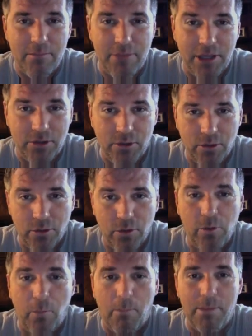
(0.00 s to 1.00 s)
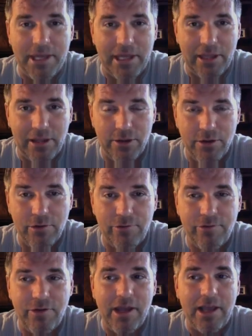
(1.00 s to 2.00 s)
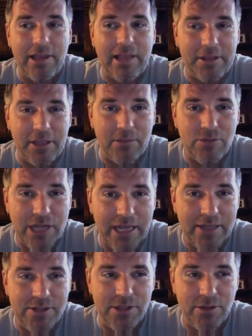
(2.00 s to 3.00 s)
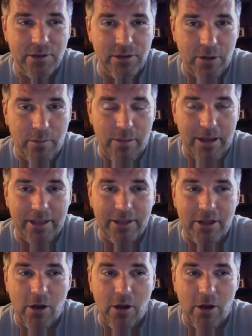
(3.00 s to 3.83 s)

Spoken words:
Be cool, be aloof, let them chase you a little bit.